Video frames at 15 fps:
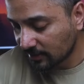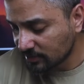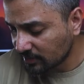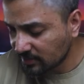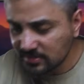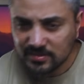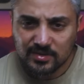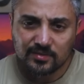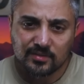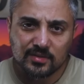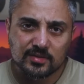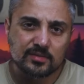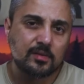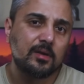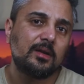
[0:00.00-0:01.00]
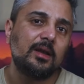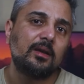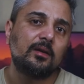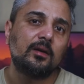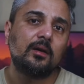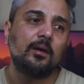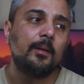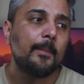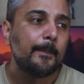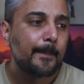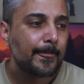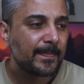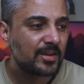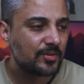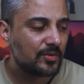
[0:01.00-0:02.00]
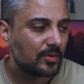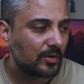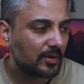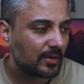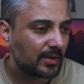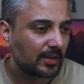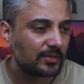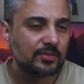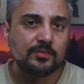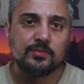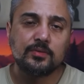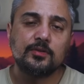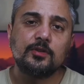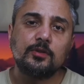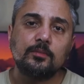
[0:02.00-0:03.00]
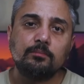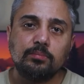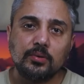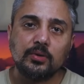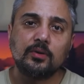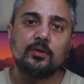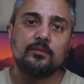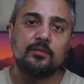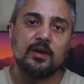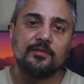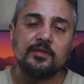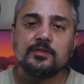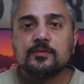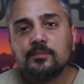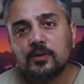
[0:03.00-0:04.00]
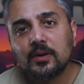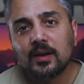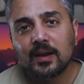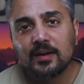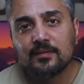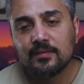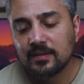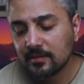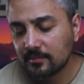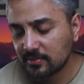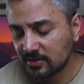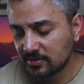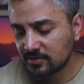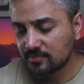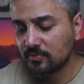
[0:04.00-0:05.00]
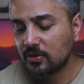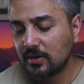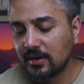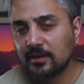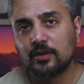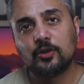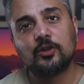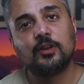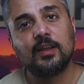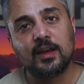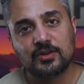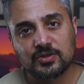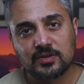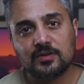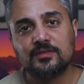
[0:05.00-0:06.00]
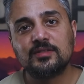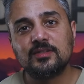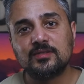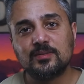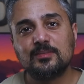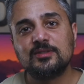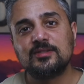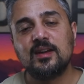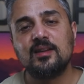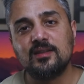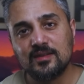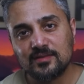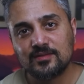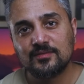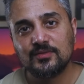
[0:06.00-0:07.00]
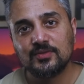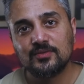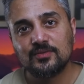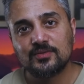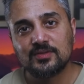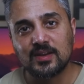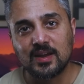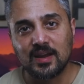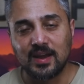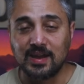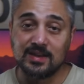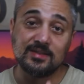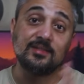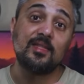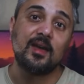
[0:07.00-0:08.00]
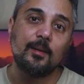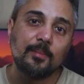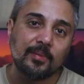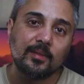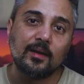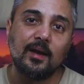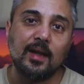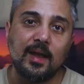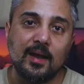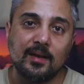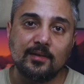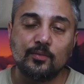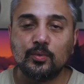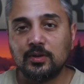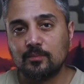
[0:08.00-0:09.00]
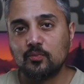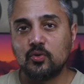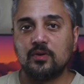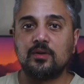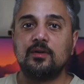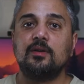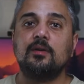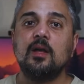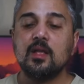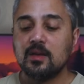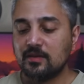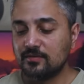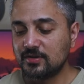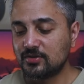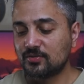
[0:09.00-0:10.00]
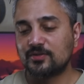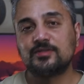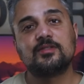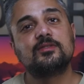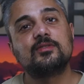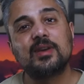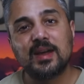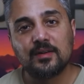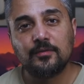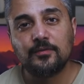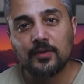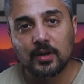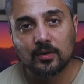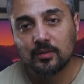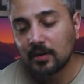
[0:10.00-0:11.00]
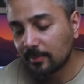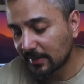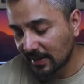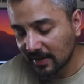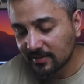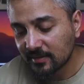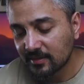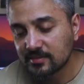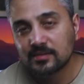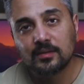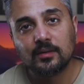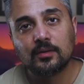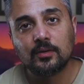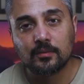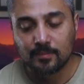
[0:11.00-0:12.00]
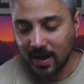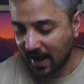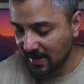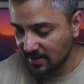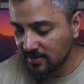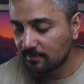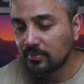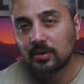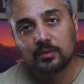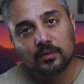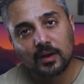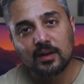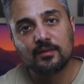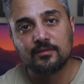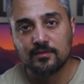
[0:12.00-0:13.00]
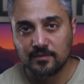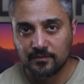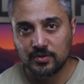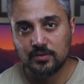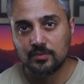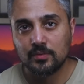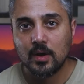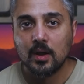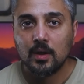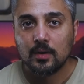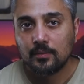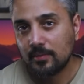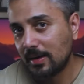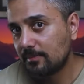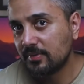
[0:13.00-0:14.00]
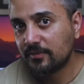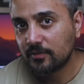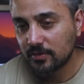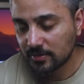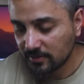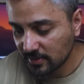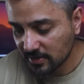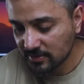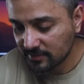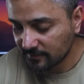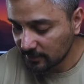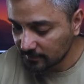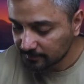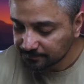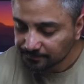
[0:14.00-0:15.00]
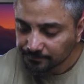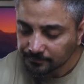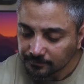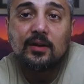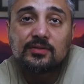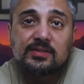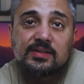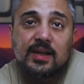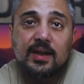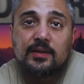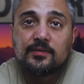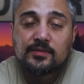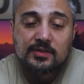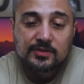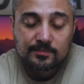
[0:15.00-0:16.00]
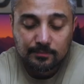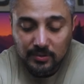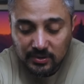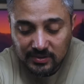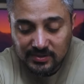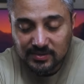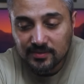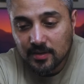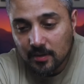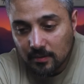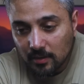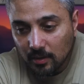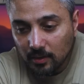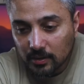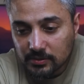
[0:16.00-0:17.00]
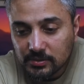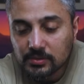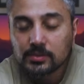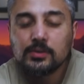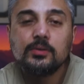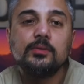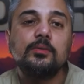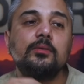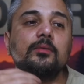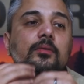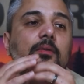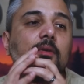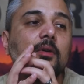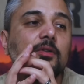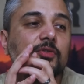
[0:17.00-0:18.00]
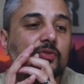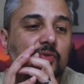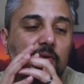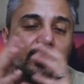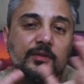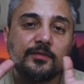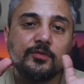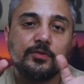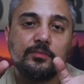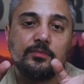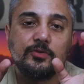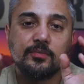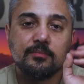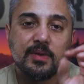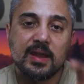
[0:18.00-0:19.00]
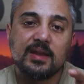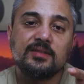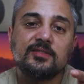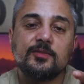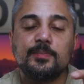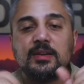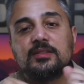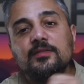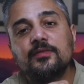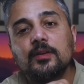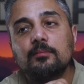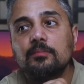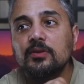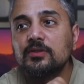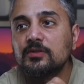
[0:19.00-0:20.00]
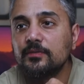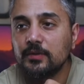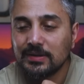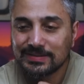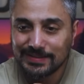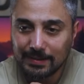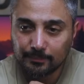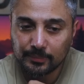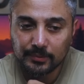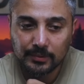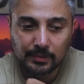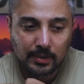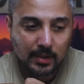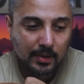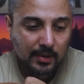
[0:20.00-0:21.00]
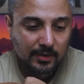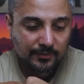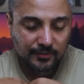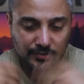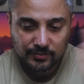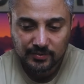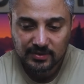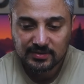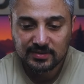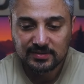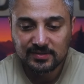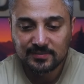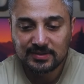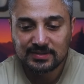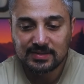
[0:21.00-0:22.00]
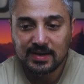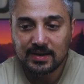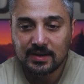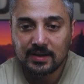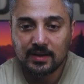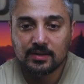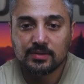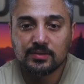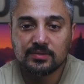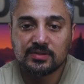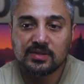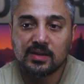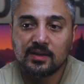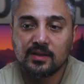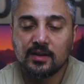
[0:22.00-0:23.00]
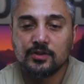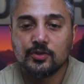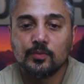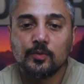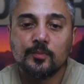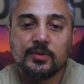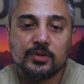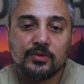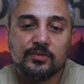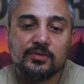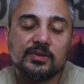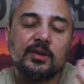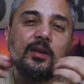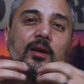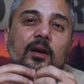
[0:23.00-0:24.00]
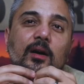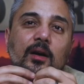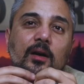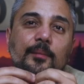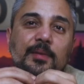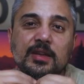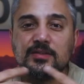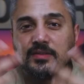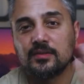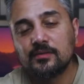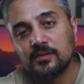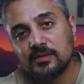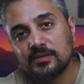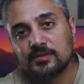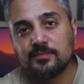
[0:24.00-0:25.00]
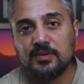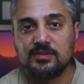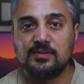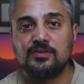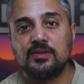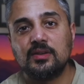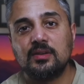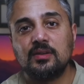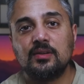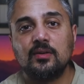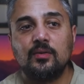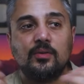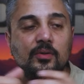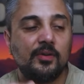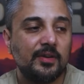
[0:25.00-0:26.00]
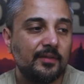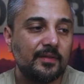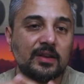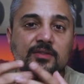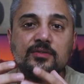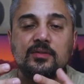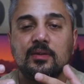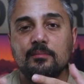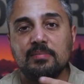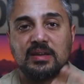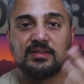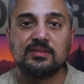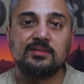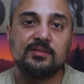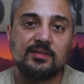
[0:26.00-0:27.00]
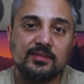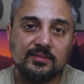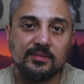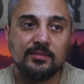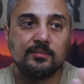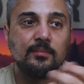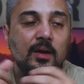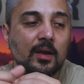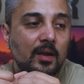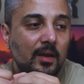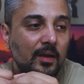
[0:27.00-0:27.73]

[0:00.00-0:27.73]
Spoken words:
So consider this not like a your like tutorial book or reference book kind of thing, but this is more like a collection of system design interviews in depth and with more resources to kind of follow up. And I think it's a handy book to kind of review right before your interview. Outside of these books, there are also sort of domain specific books. For example, if you're doing system design and you say that you will be using asynchronous messaging or event based system,